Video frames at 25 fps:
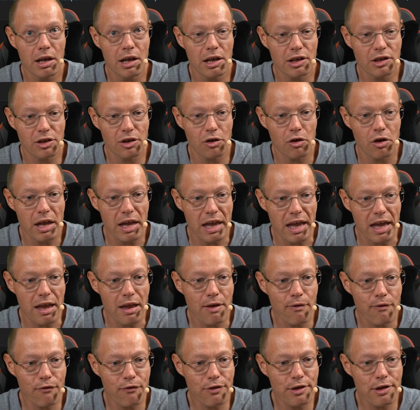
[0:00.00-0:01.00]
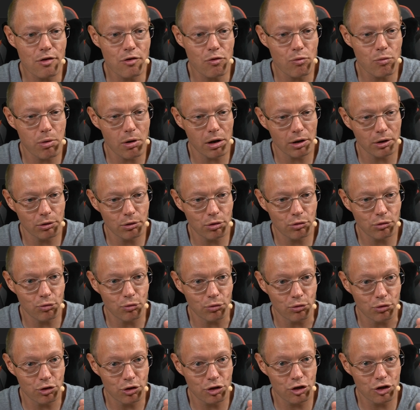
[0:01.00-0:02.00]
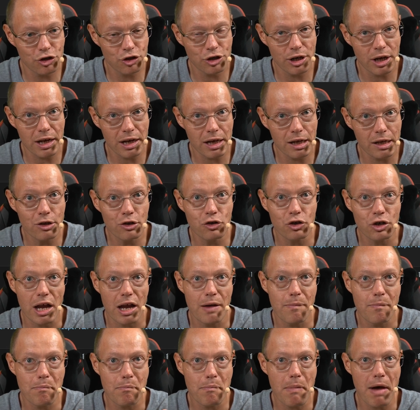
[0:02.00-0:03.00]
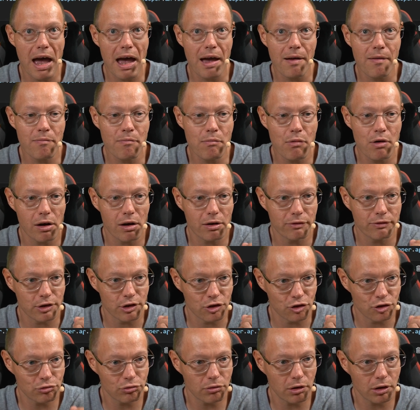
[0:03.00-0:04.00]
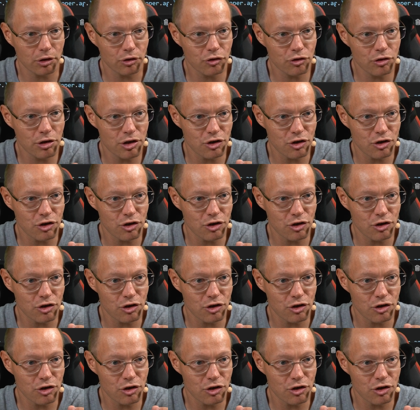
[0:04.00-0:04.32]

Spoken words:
So if you want to change a member of a structure,